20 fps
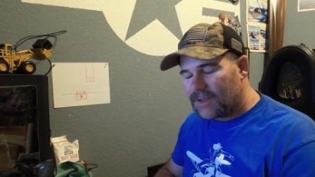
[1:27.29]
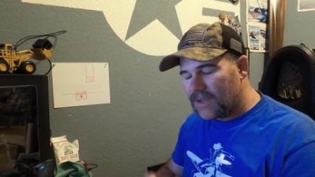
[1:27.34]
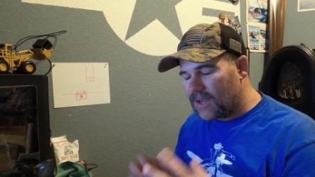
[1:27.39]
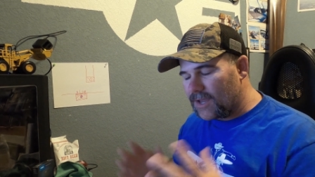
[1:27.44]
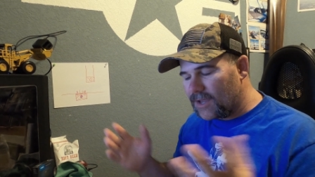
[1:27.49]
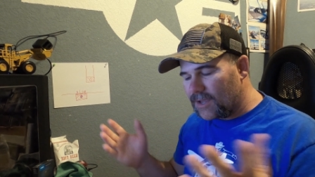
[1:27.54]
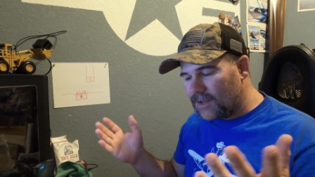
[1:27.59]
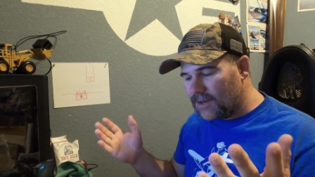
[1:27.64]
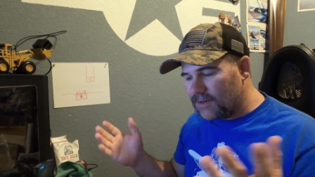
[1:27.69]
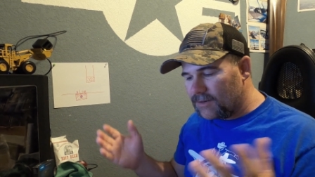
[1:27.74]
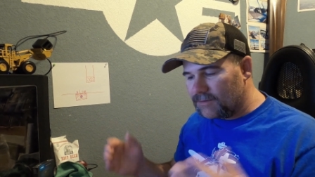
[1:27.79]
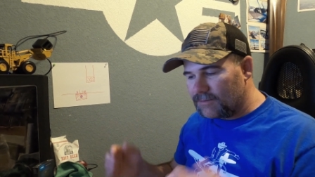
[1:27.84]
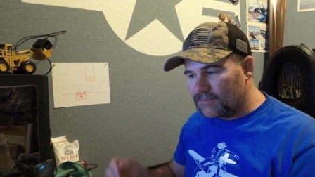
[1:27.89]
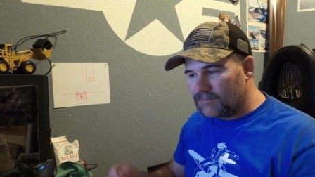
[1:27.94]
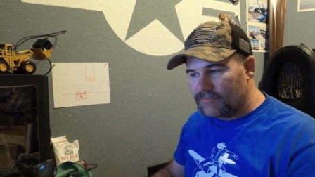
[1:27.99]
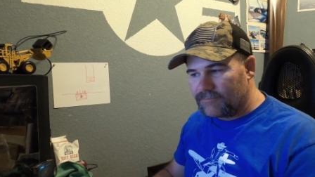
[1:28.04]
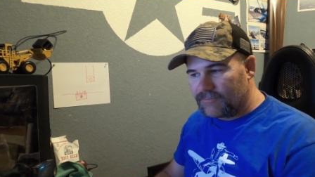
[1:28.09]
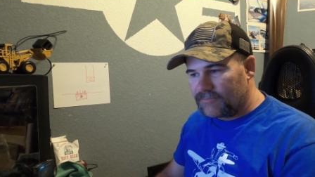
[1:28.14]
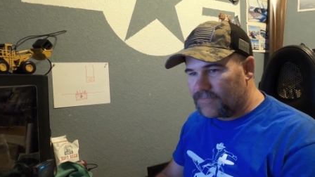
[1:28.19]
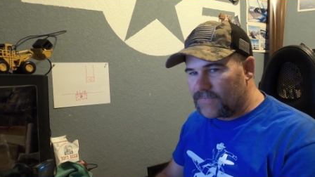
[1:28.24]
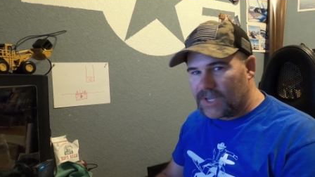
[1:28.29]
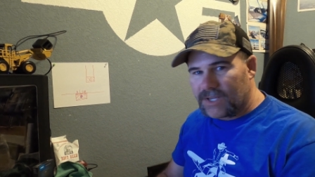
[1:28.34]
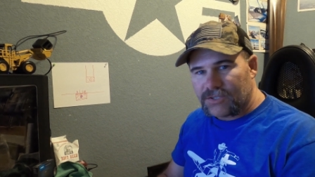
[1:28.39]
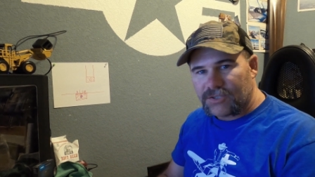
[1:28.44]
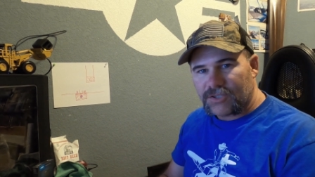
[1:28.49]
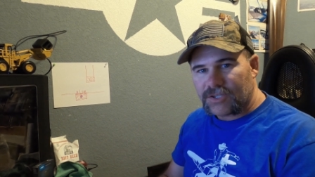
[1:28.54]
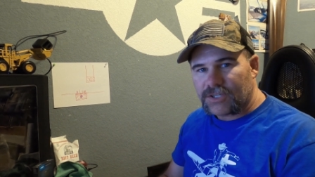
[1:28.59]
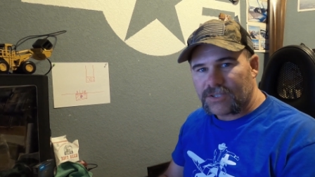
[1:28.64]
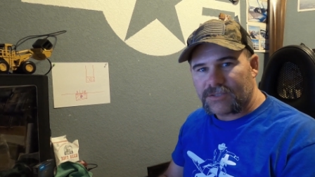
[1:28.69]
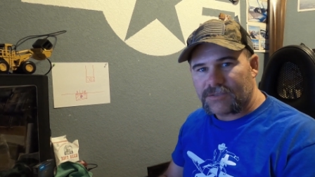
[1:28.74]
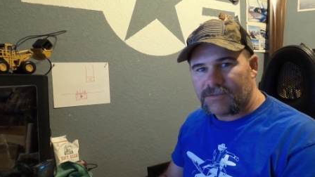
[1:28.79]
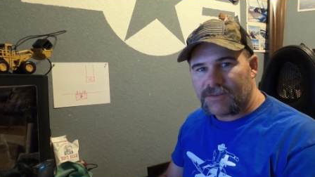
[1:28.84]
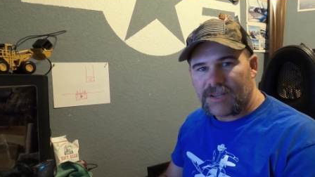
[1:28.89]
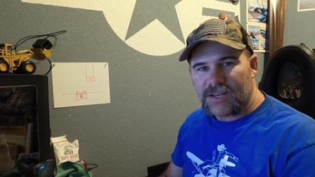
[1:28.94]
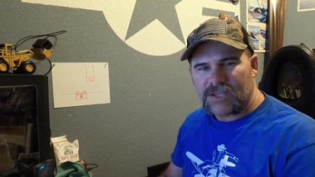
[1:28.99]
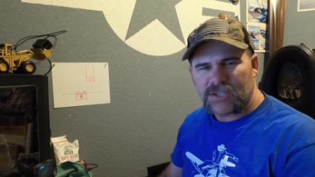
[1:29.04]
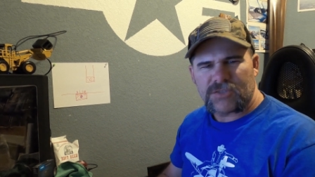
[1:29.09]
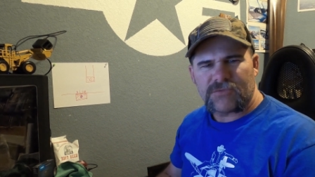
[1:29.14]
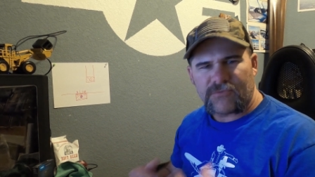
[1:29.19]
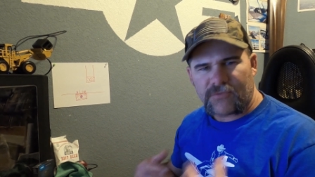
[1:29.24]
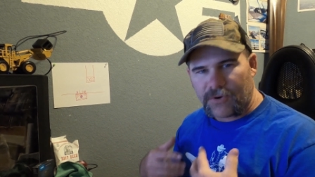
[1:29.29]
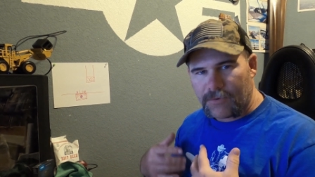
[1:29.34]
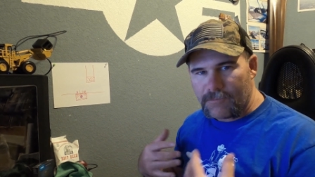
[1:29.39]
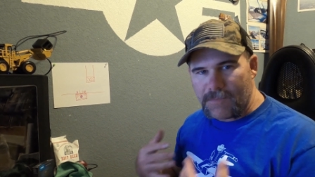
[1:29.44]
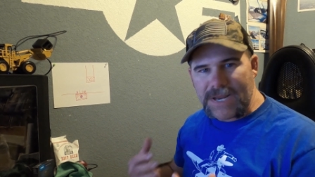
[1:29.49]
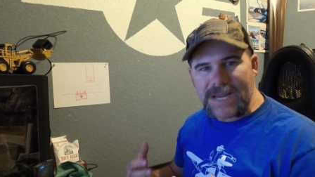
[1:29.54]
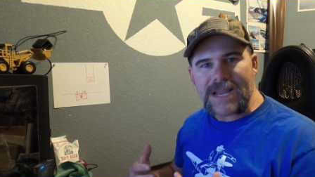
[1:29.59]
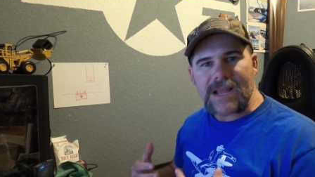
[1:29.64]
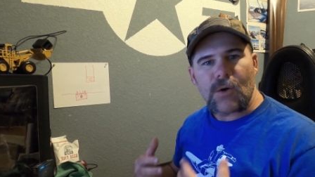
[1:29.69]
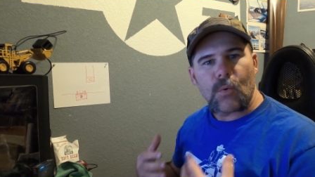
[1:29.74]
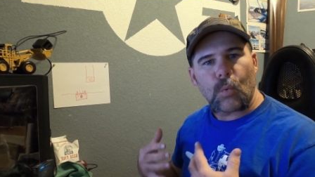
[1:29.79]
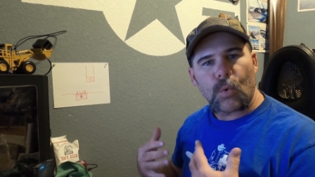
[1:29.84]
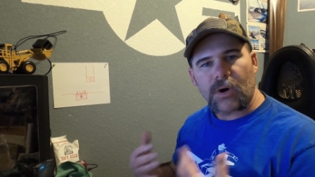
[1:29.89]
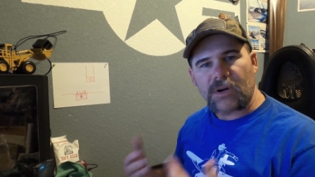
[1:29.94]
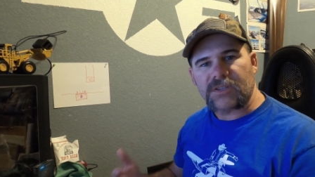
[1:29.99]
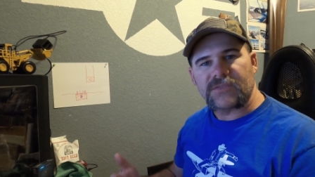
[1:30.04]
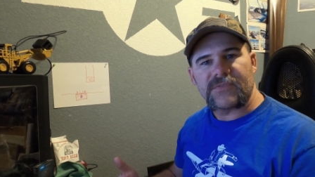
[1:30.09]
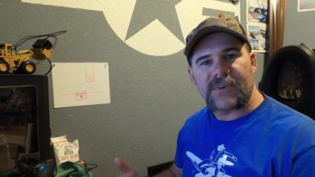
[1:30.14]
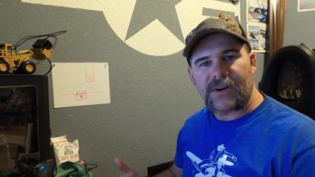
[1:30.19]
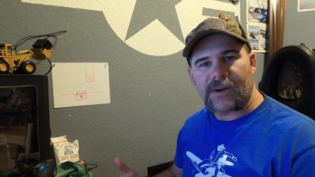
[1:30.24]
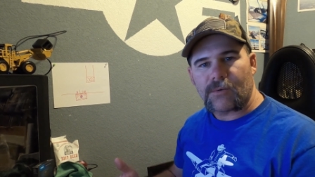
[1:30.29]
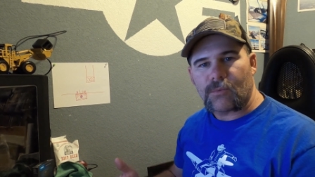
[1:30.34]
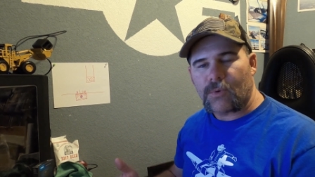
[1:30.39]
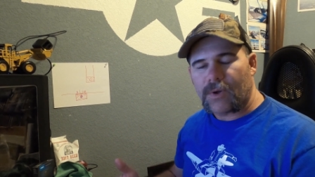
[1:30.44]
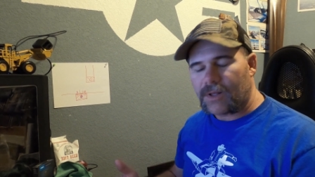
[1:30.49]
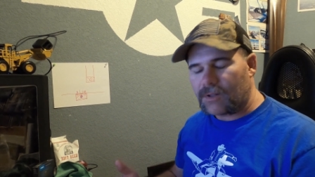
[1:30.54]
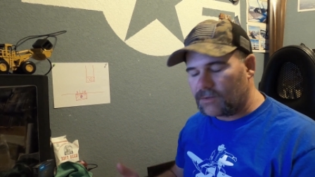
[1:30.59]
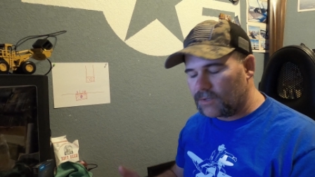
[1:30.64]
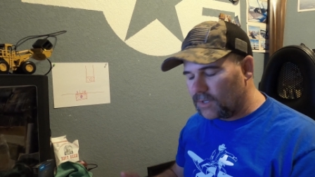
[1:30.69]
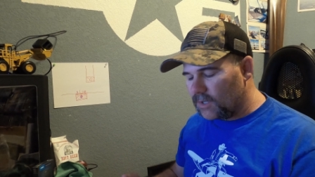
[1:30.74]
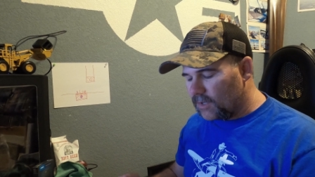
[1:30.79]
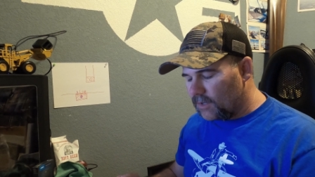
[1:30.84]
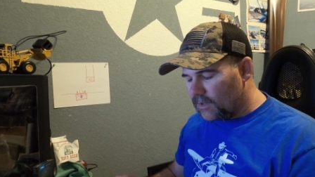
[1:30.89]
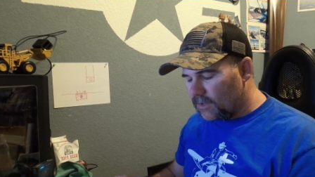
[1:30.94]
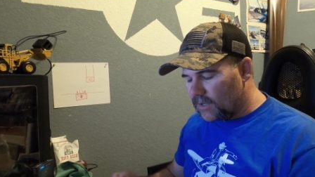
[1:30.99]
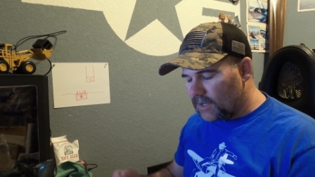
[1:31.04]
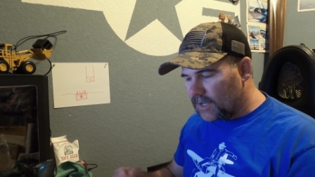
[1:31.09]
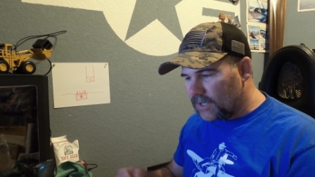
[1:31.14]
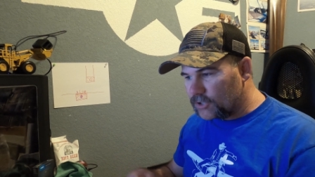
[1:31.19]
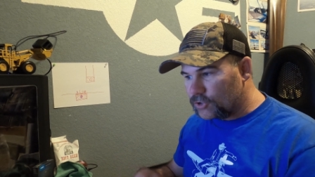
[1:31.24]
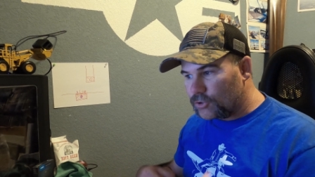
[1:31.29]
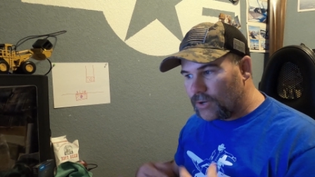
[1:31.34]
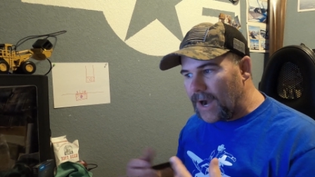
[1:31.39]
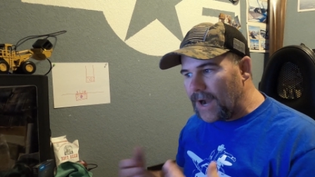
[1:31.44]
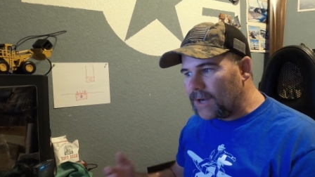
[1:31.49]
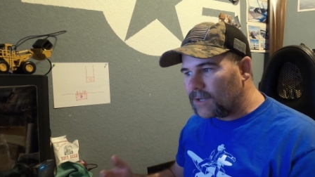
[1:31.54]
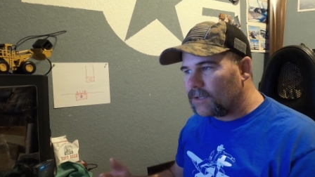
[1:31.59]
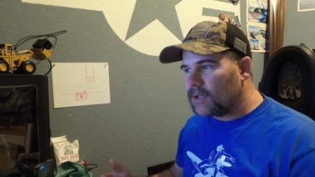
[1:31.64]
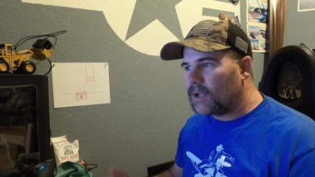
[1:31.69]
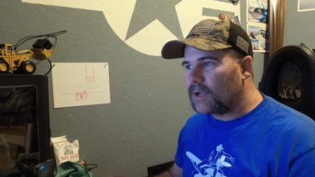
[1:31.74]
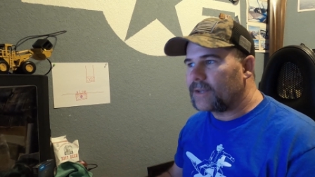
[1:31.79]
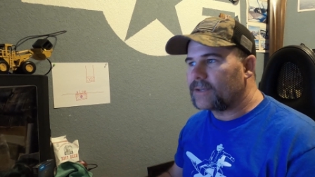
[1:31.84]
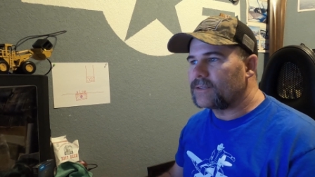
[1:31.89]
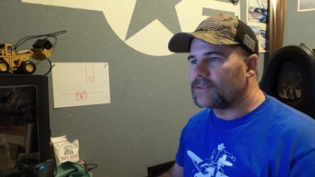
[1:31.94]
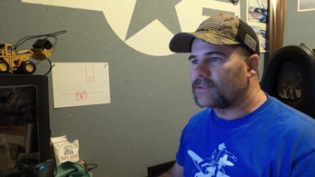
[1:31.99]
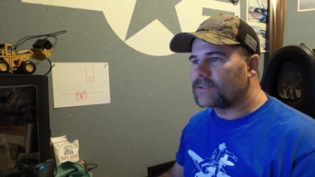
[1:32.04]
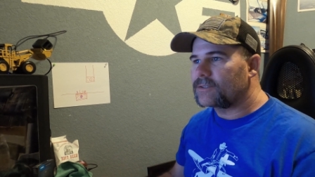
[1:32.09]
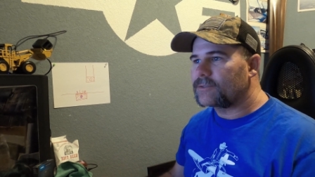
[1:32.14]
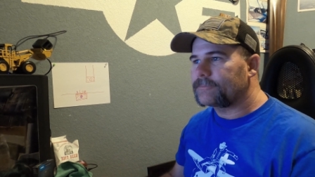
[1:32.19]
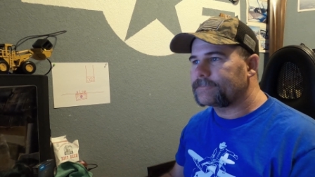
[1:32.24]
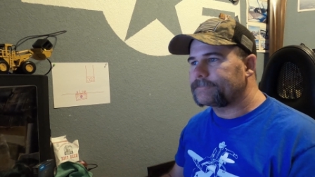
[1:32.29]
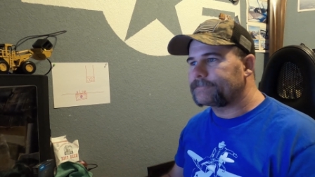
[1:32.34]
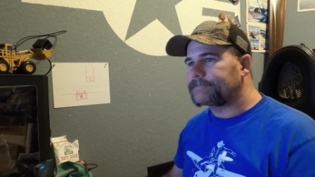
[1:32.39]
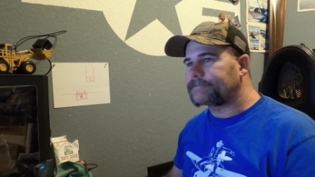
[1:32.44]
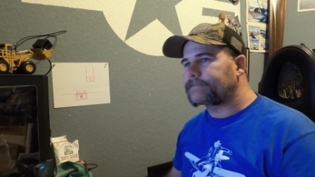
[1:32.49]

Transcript: And it's for me, it works very well. Track lines